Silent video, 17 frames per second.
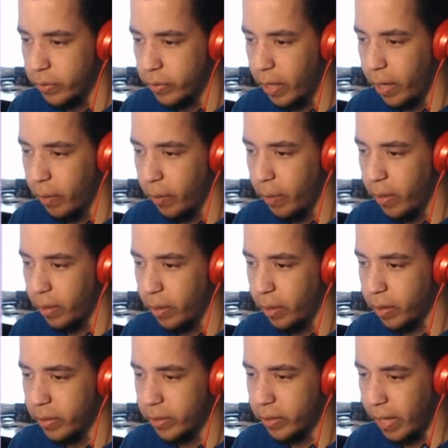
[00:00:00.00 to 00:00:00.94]
Fairway
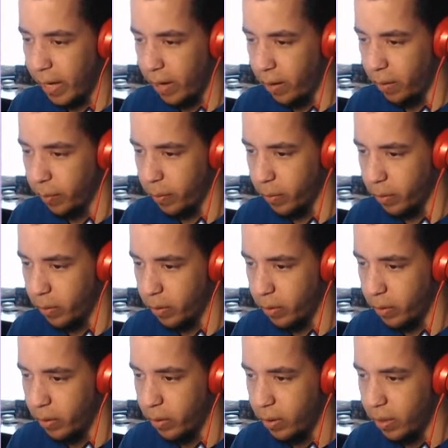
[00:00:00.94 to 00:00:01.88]
looks terrible.
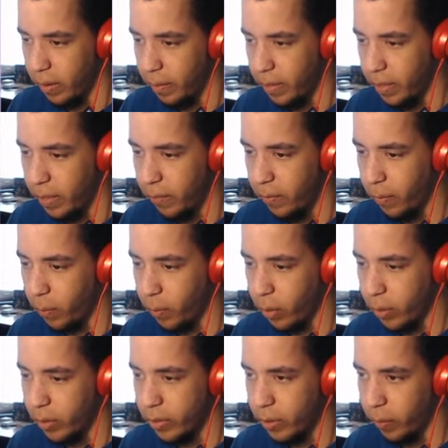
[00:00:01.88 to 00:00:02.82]
Even
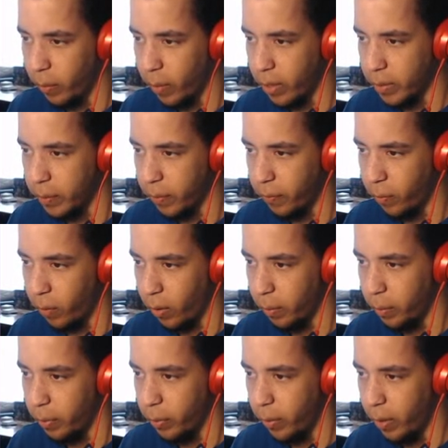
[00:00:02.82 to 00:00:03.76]
worse it was before
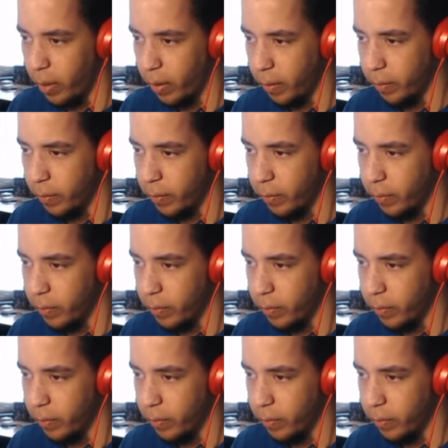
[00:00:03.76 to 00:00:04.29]
it blew up.